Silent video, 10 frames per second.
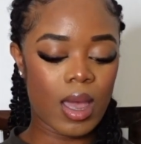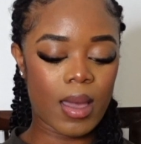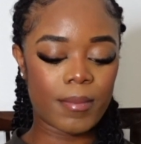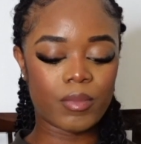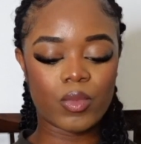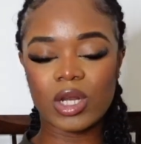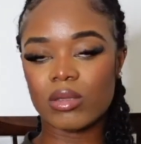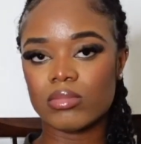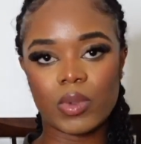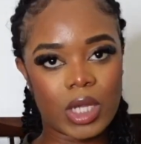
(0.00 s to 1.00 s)
um, when,
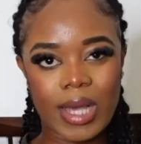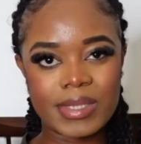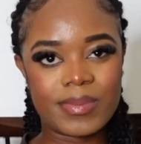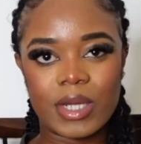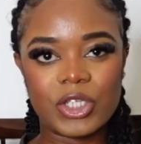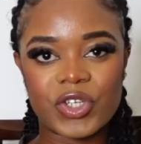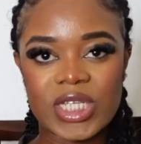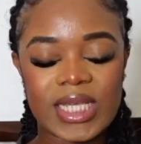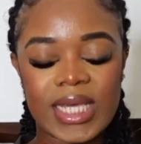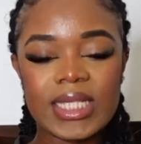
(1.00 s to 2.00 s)
when it comes about
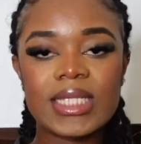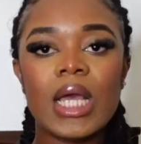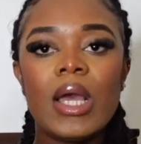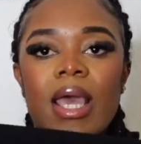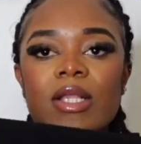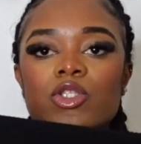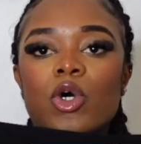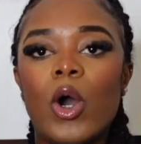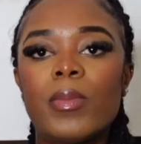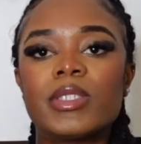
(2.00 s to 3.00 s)
dresses and
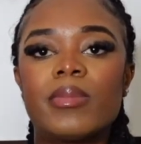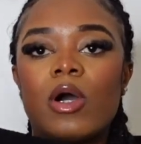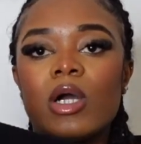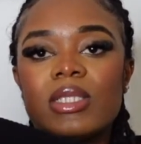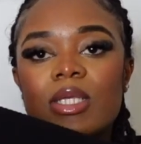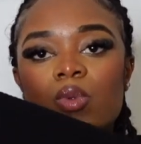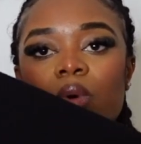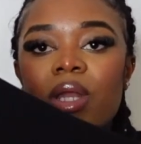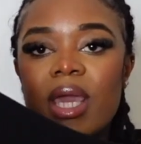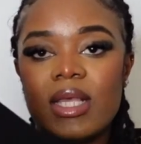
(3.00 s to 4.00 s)
tops but this
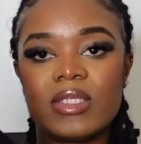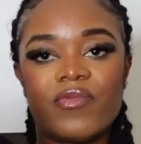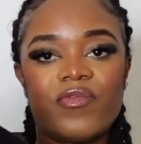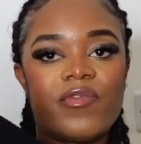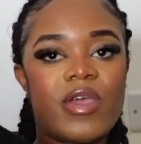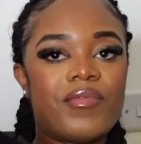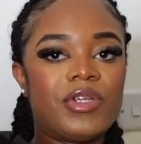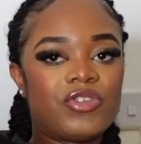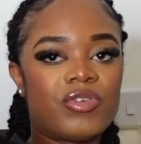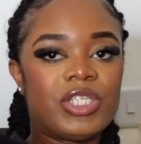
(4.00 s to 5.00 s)
one is very
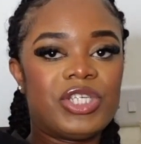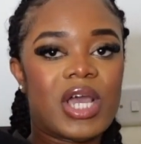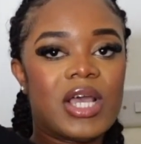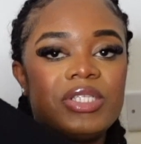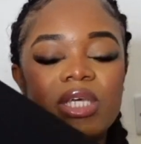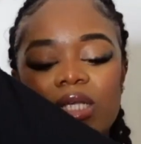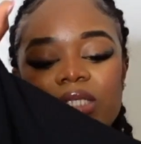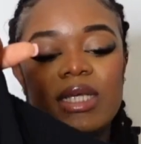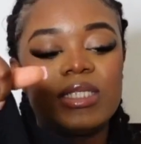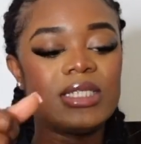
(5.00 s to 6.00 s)
stretchy as you guys
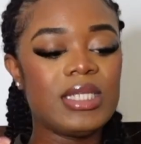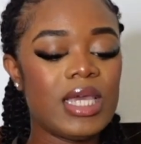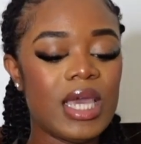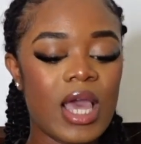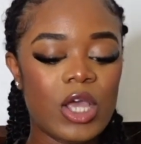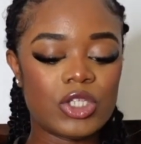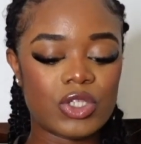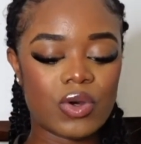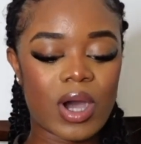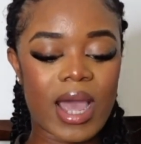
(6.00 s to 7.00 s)
can see
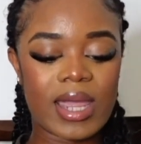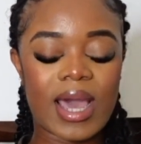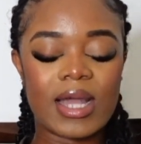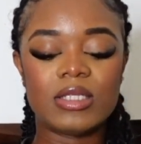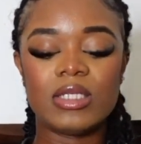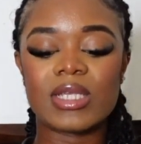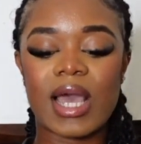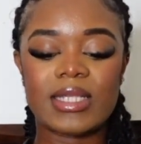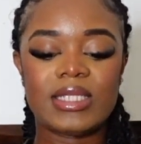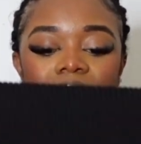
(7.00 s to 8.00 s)
so I had to
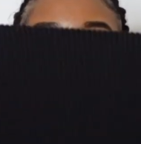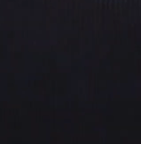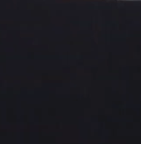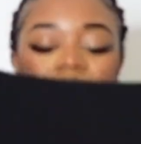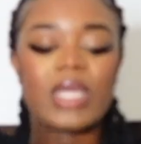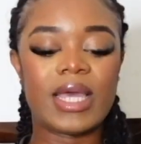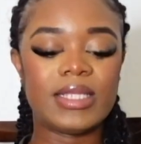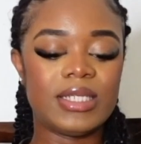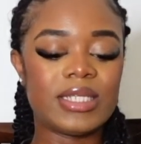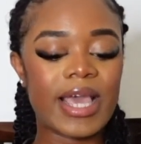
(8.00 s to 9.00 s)
size down to get
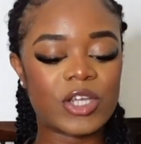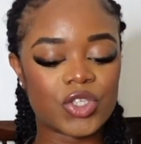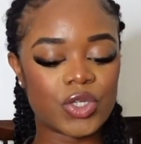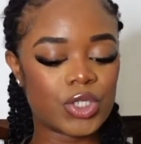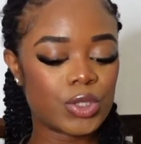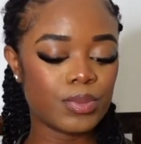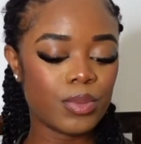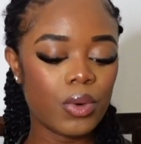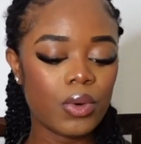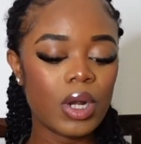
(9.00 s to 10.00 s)
this extra
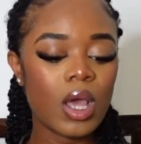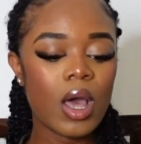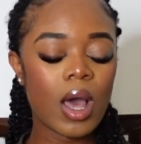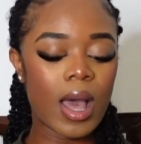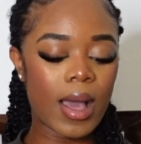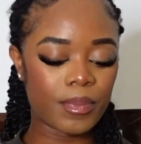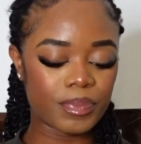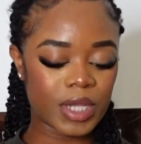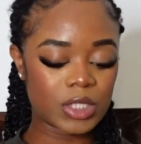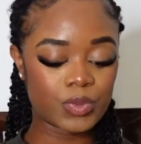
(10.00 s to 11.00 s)
small um,
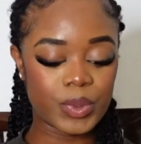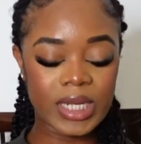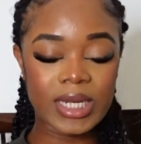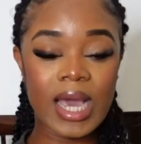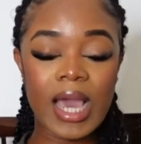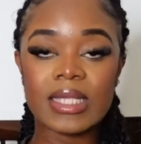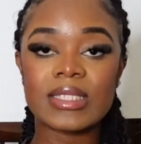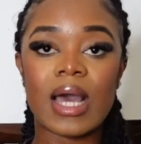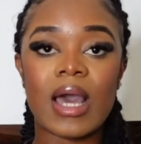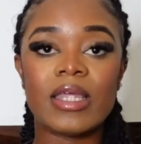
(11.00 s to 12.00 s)
it's really nice
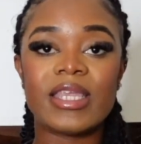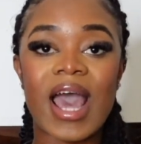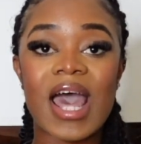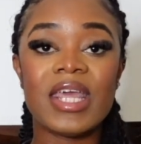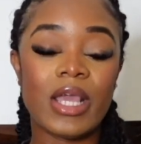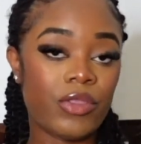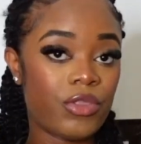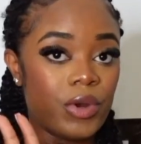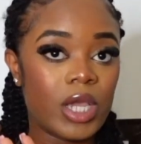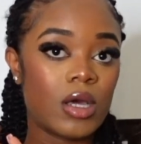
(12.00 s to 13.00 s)
uh, they had it in
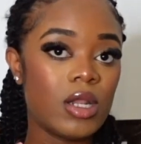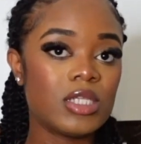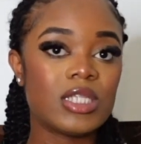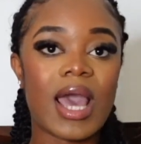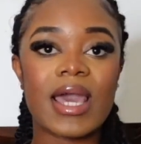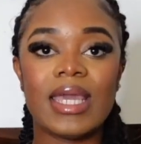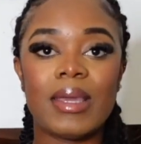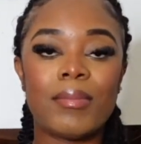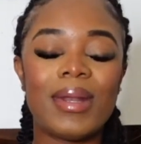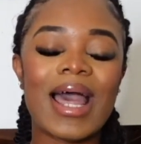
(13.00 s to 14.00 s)
three colors they had it
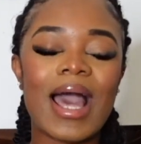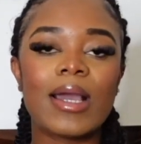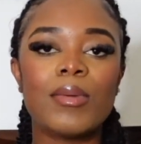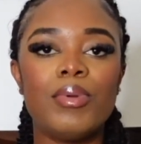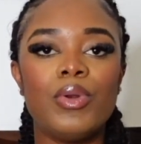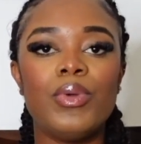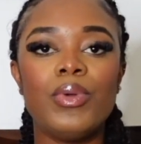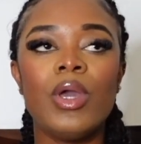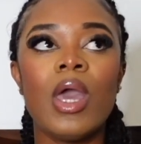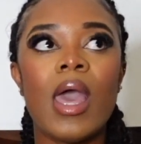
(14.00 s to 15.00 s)
in black
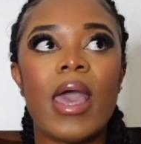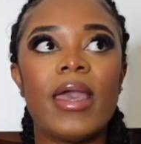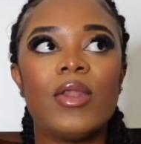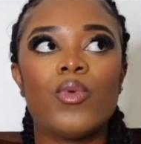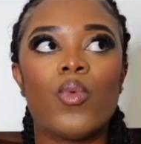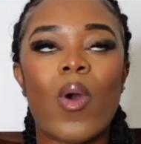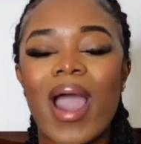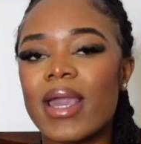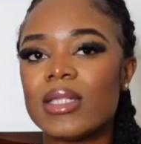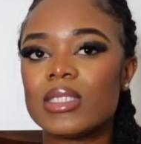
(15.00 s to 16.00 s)
blue and
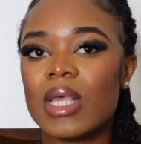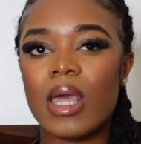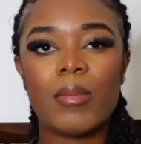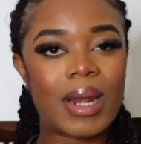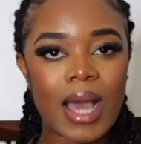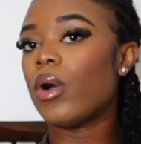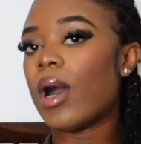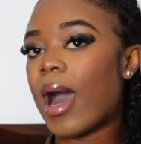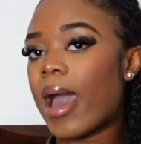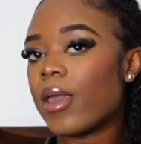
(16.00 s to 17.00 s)
white and black.
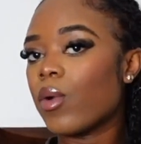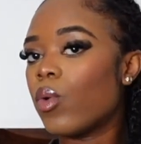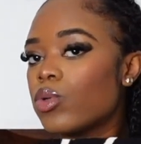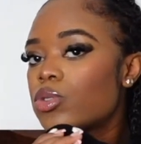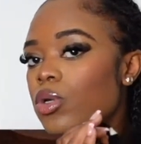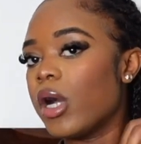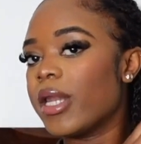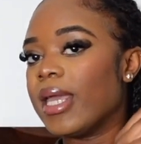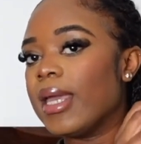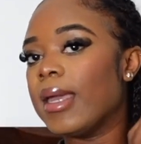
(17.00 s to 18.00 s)
I also got
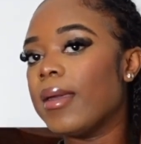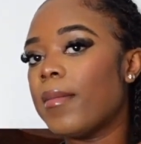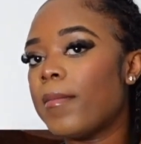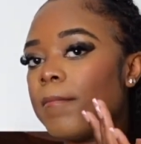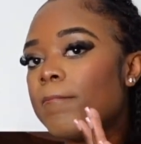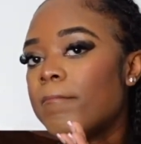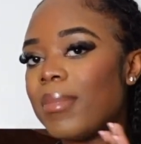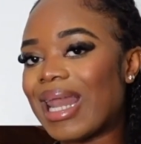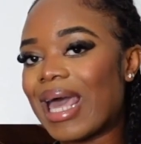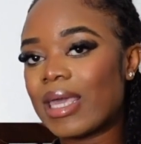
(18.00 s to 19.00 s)
it in
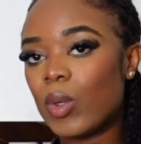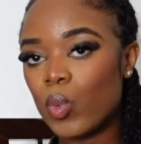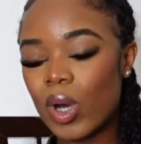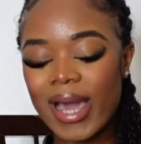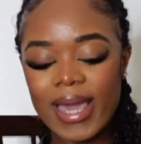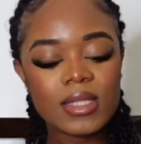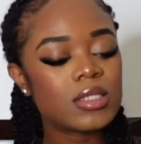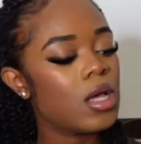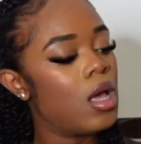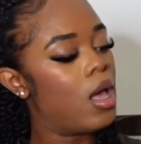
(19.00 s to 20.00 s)
black and white.
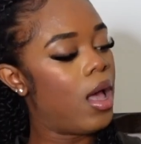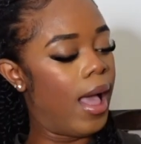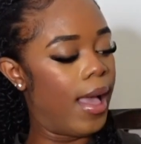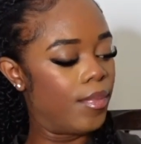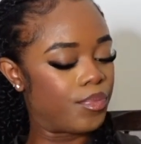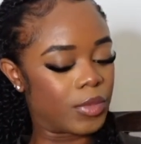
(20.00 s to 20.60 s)
Um,